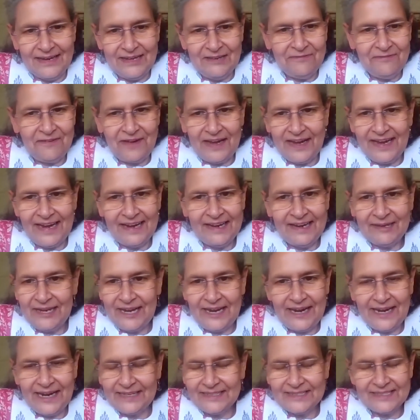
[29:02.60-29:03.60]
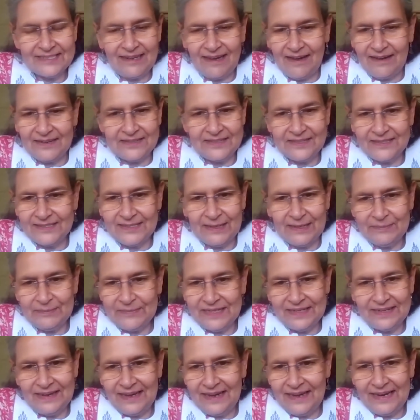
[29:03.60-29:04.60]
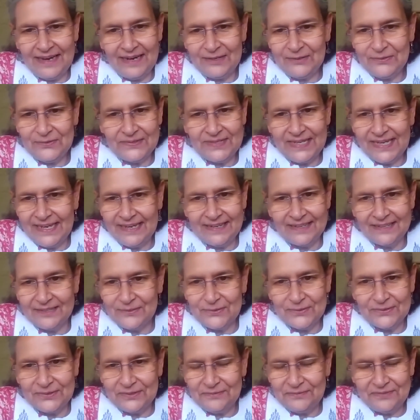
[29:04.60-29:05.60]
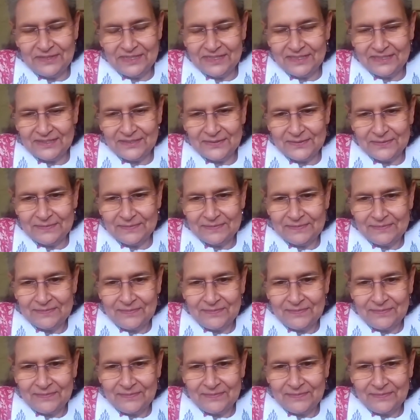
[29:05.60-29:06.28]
if I had started something, I had to take it to the finish.